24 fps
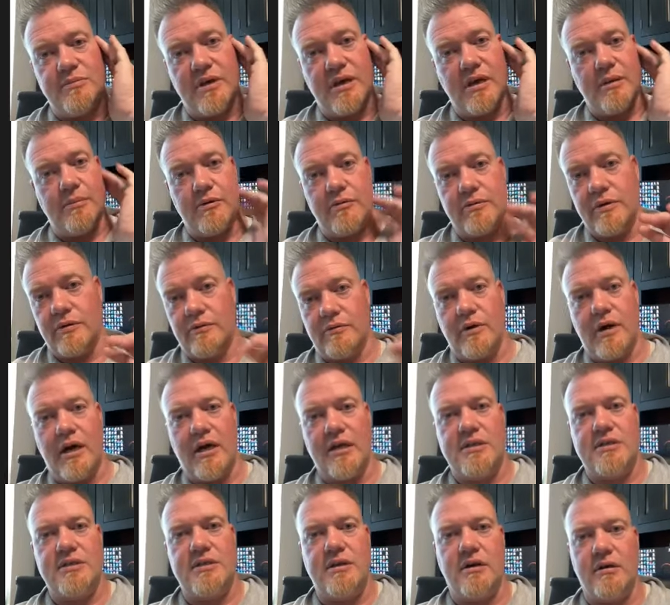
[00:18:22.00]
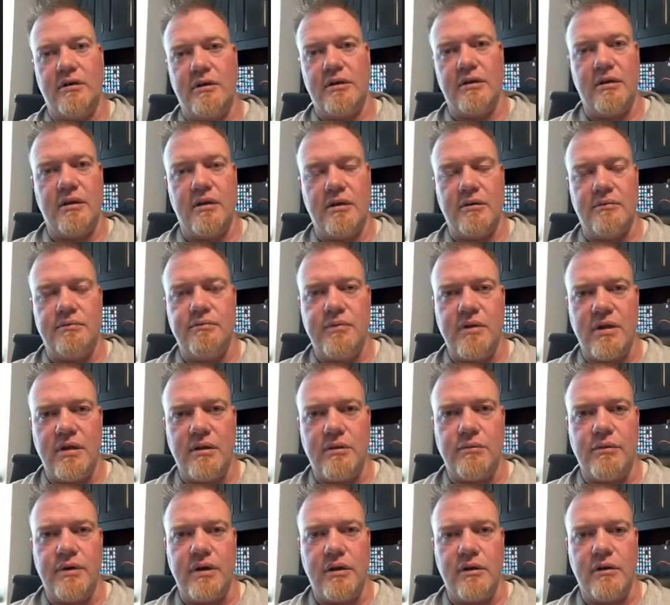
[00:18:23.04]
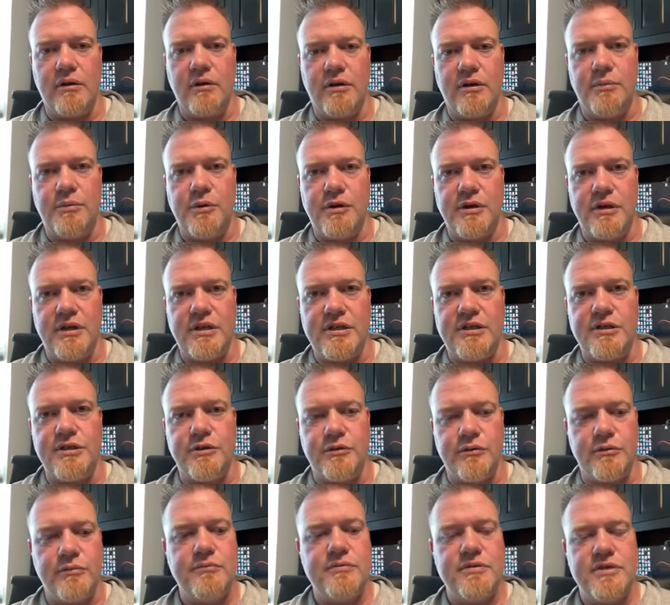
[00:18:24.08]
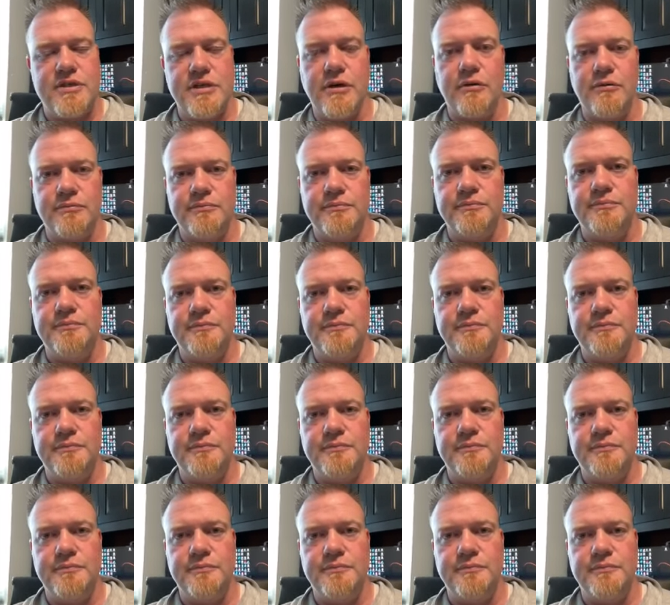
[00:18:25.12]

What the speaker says: become a real rock star in the Red Alert community too. So